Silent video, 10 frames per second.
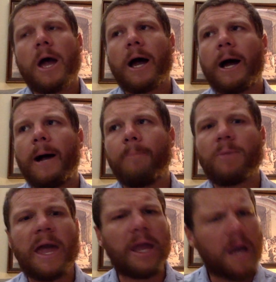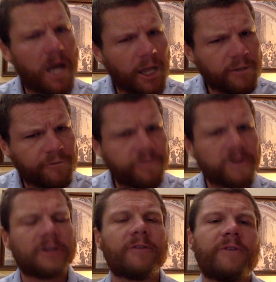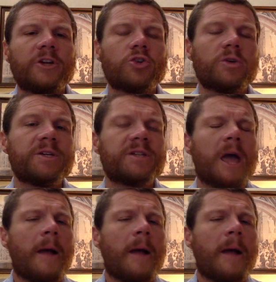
a conflict of interest.